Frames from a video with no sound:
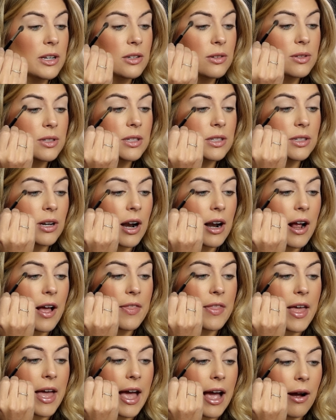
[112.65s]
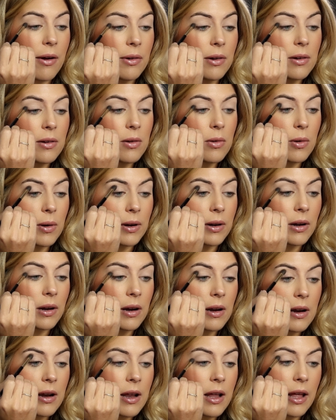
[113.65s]
to do is start on the outer
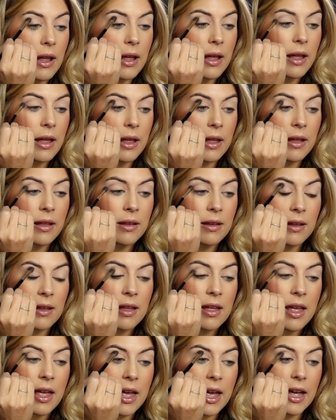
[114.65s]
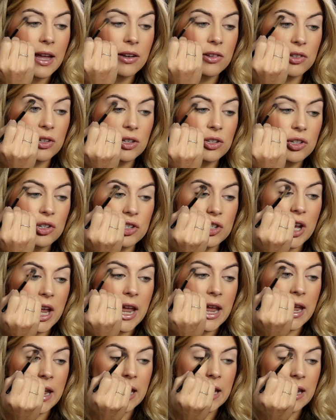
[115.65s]
corner and just
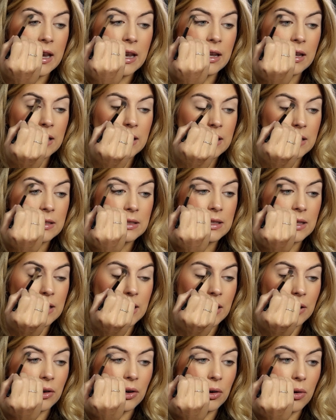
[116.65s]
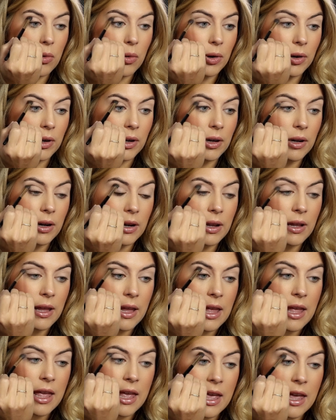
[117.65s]
shade to the inner corner.
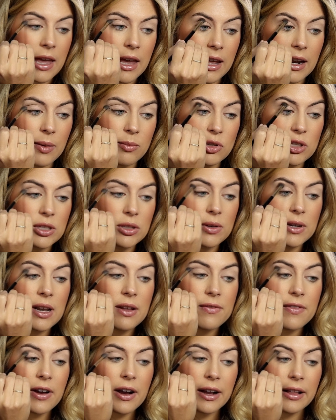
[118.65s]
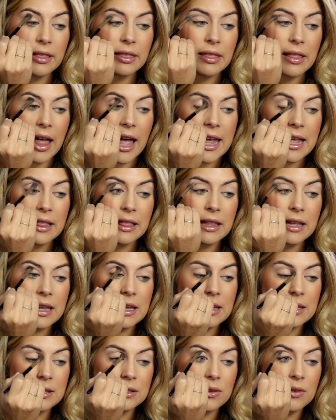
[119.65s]
And I'm just doing it very
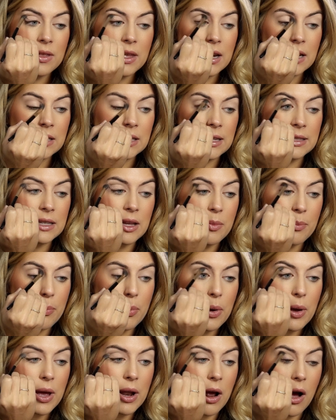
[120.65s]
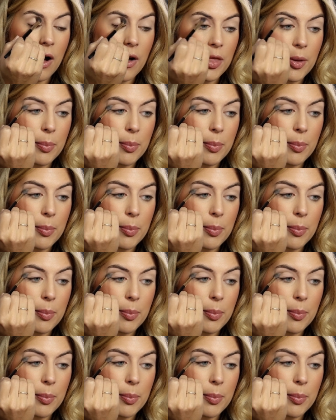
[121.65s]
lightly so that it doesn't put all the